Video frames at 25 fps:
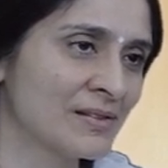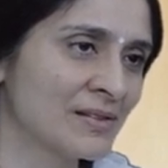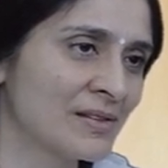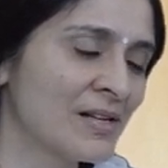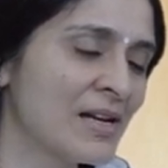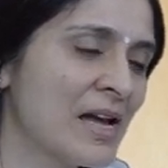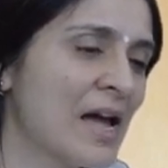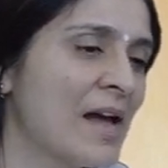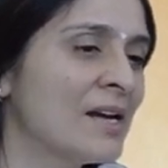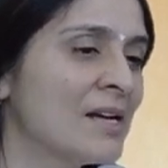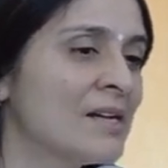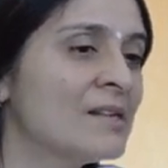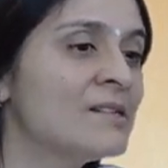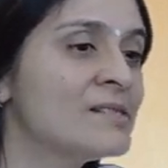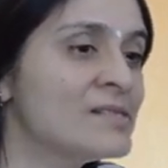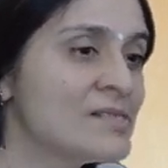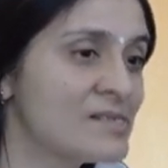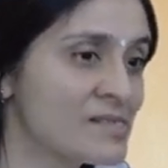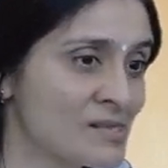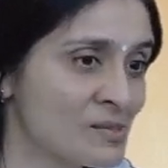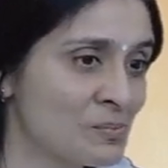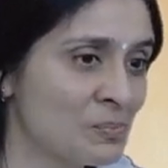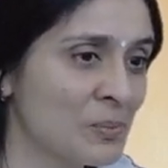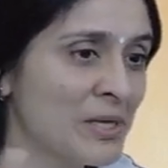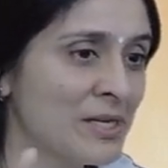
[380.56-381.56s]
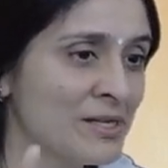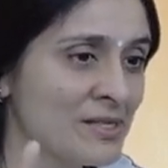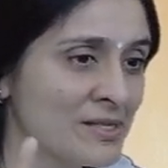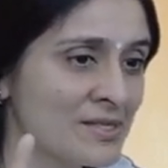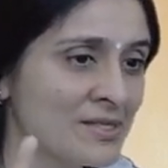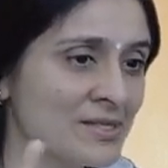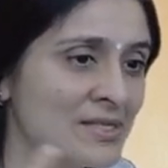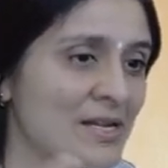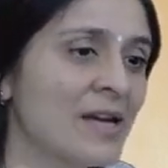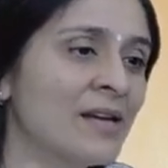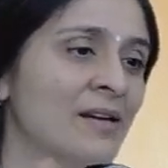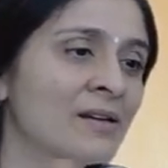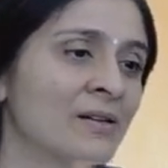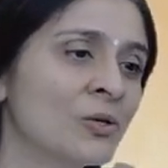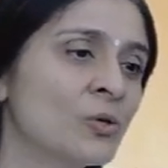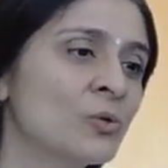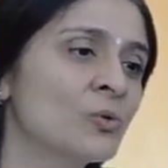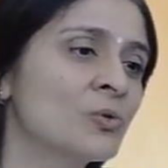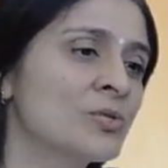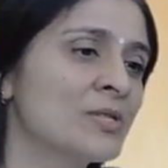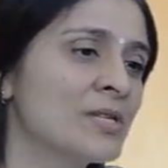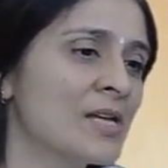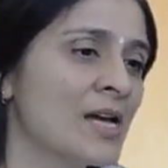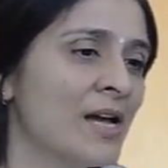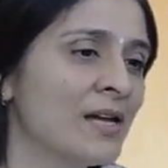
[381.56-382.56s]
cattle space and
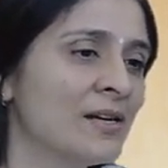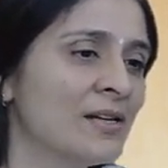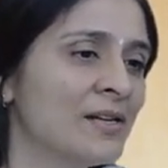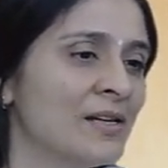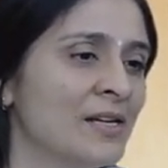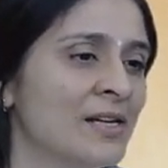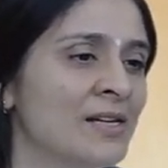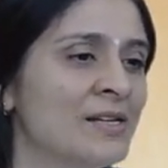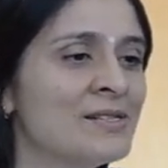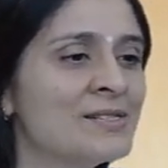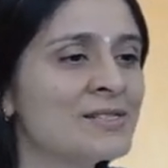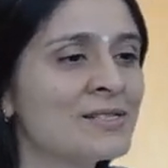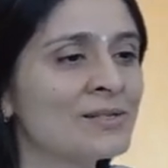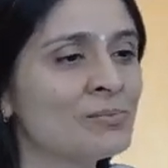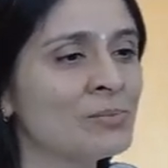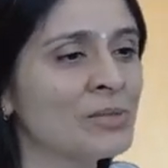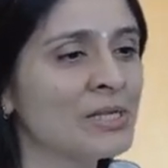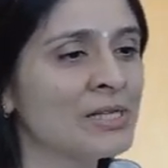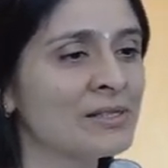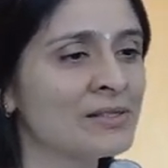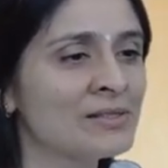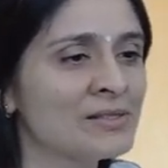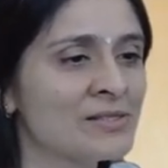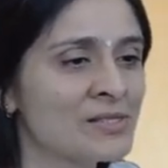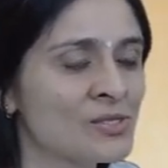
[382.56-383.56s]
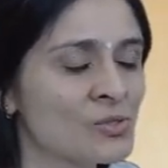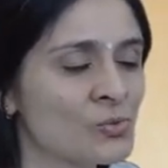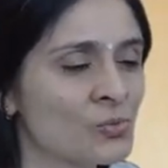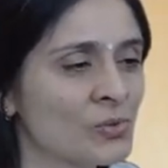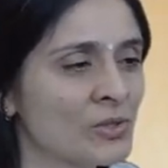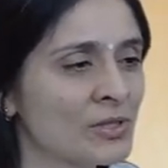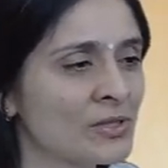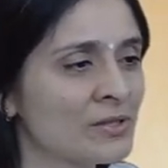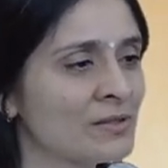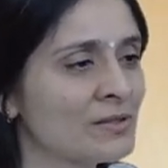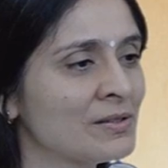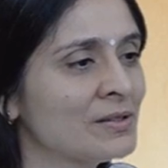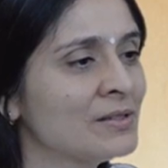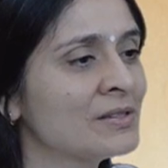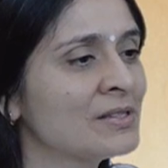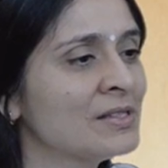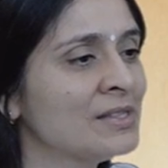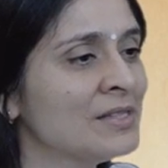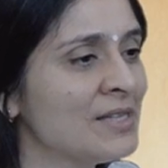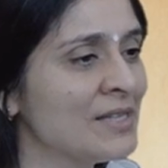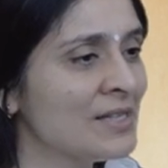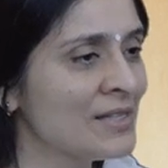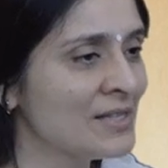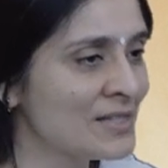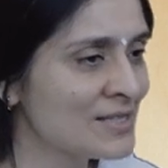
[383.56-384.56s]
goes and intermingles with the
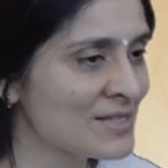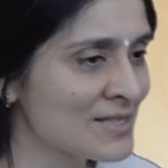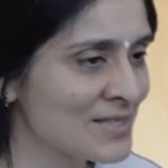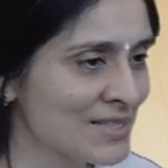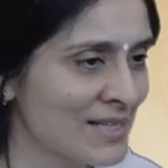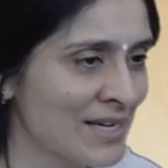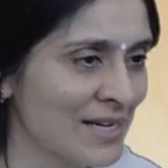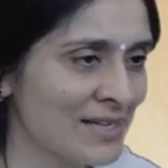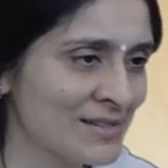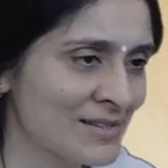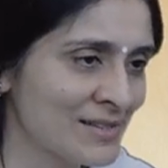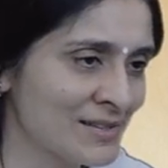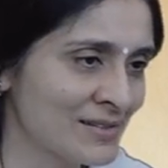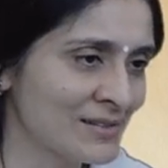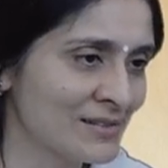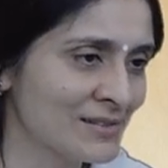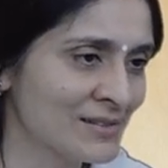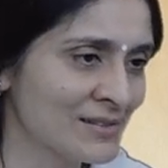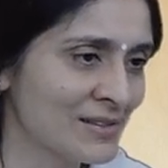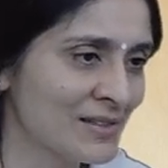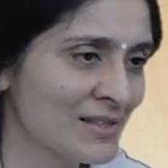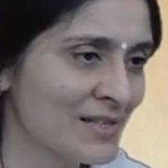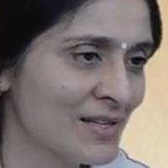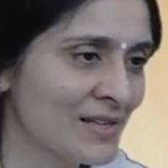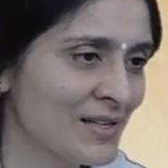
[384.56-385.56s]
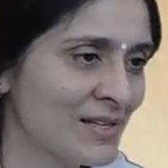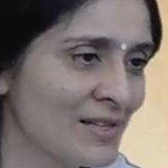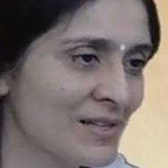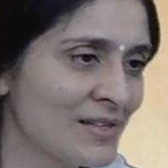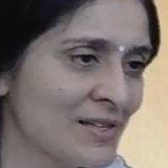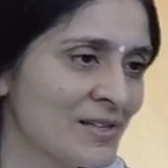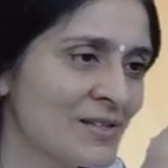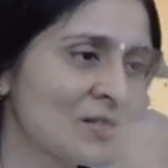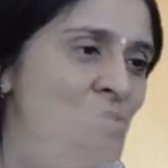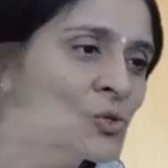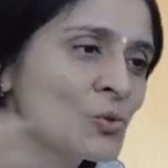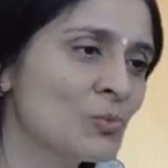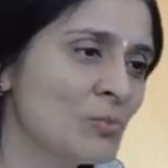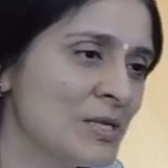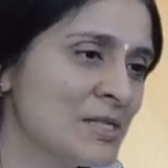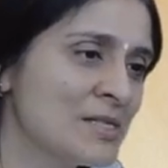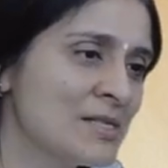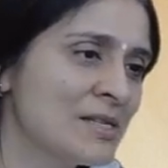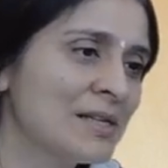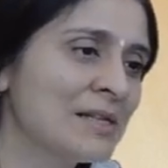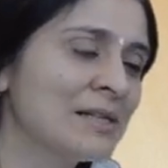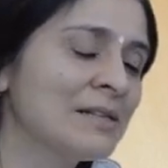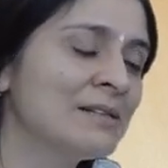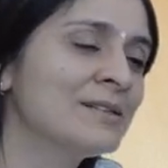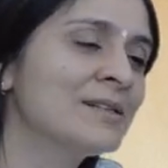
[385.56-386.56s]
king's cattle. So
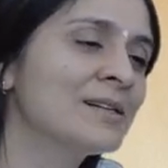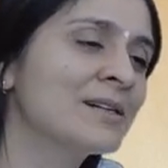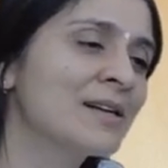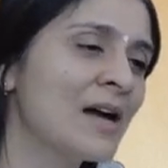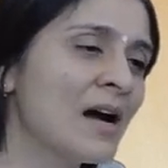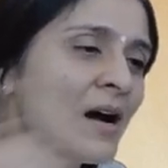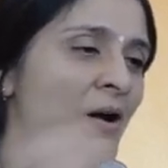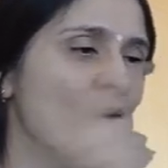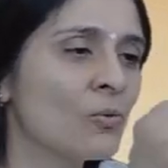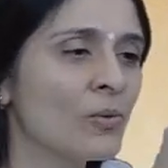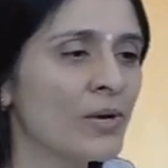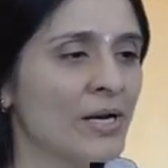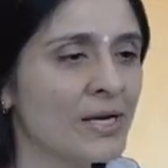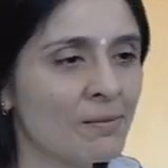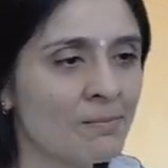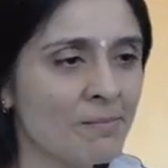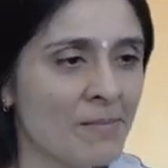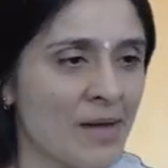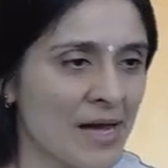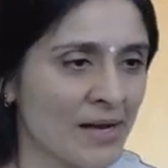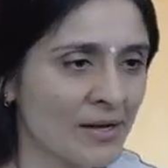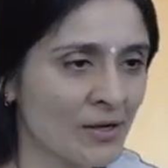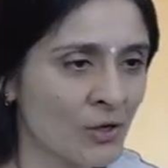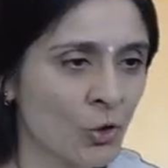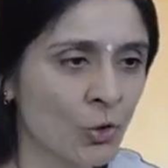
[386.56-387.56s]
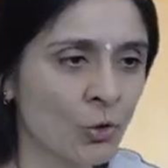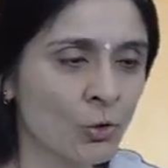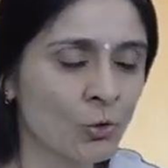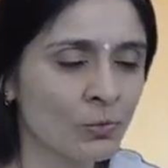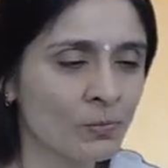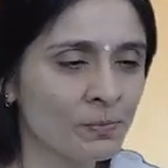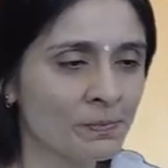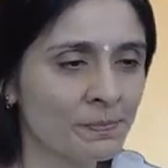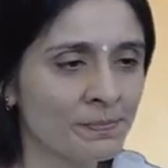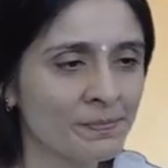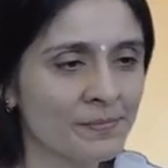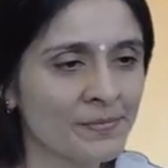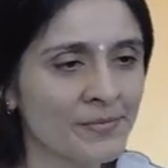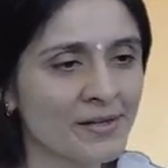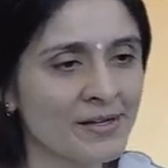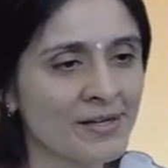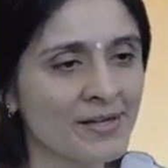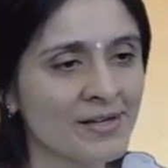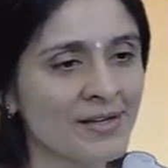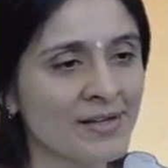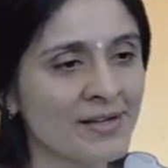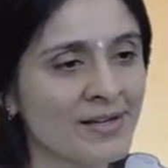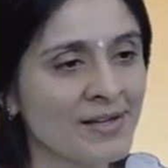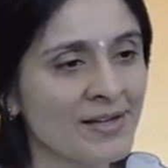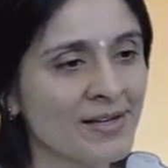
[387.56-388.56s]
basically, the cow went back home,
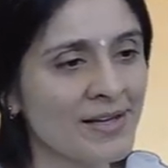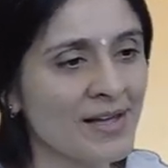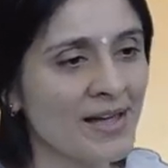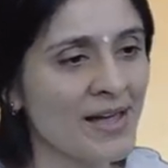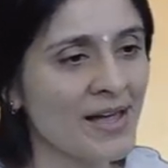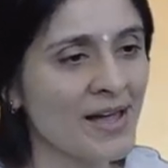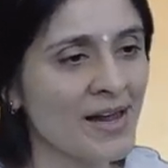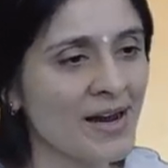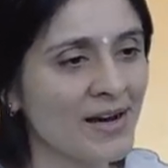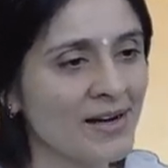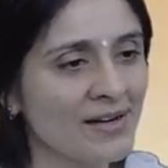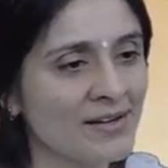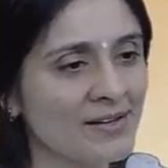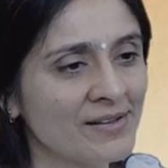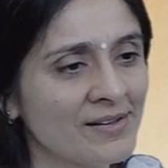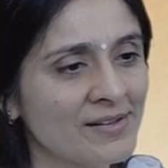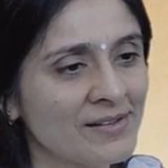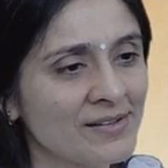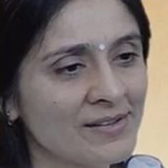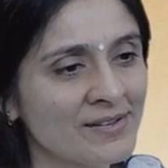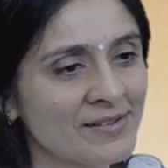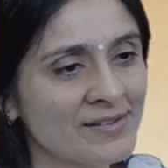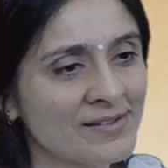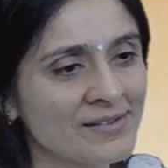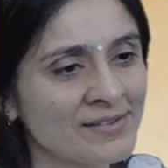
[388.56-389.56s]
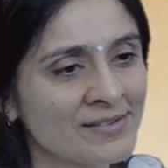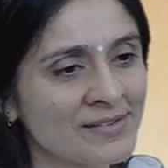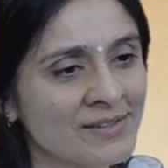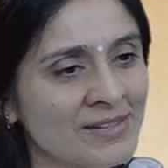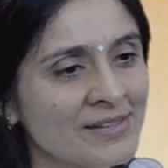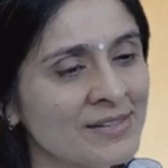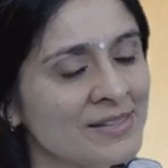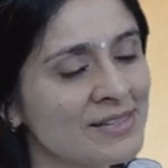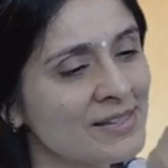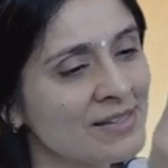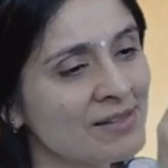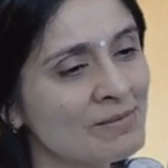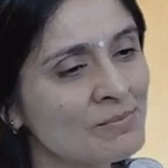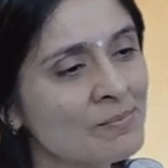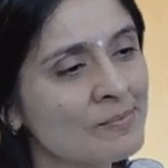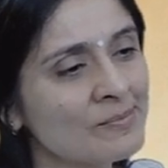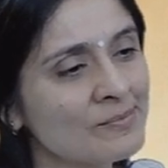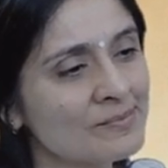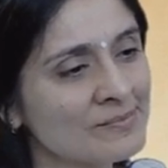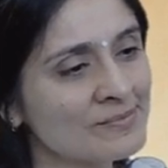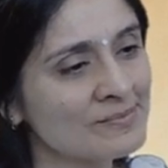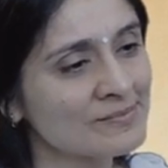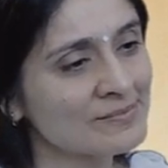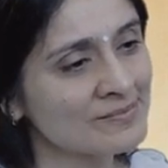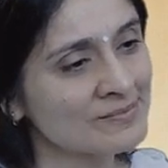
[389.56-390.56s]
and the king
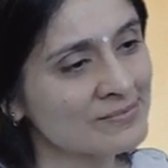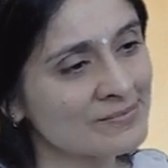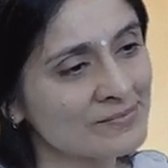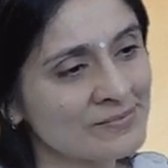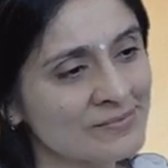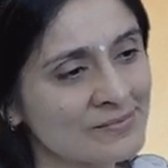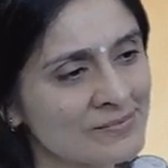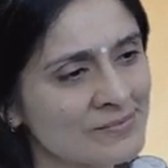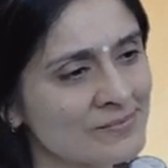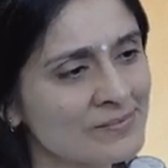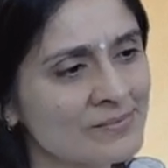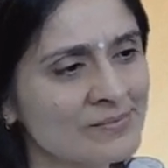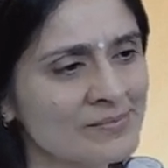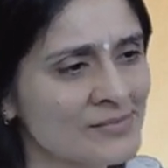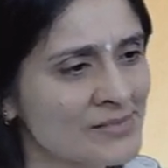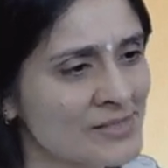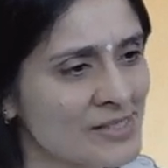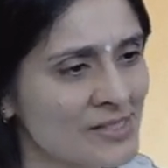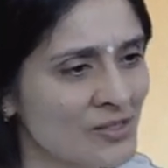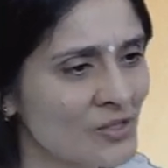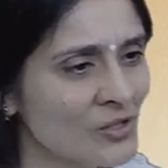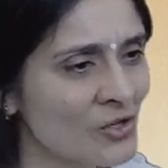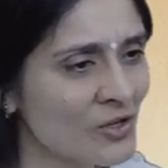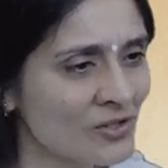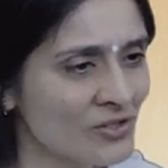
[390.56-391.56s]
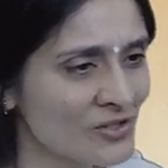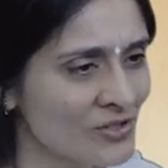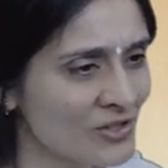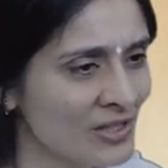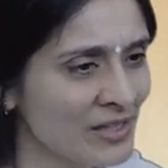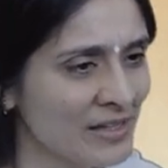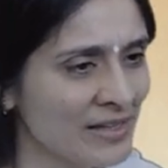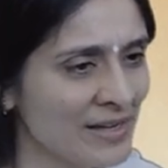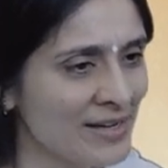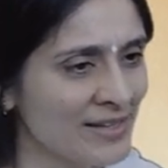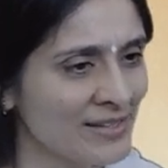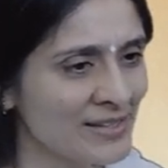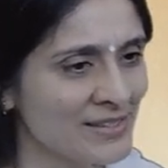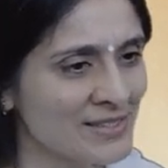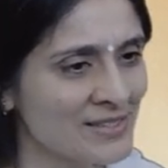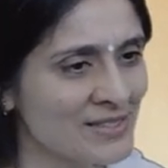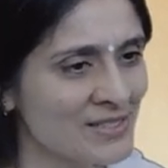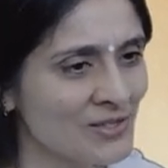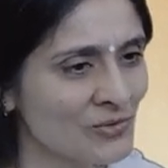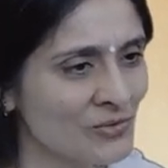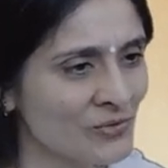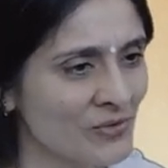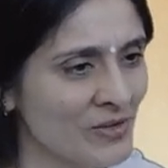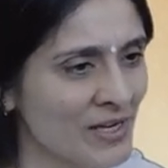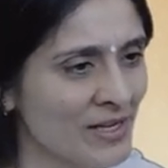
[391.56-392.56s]
did not really
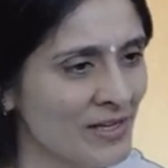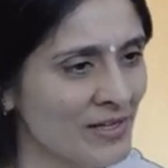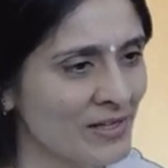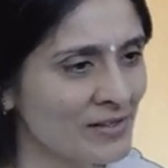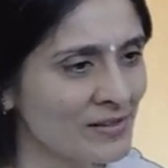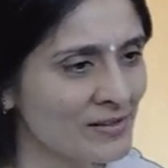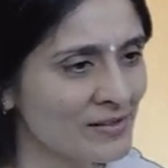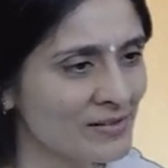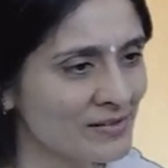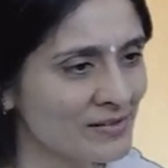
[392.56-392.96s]
identify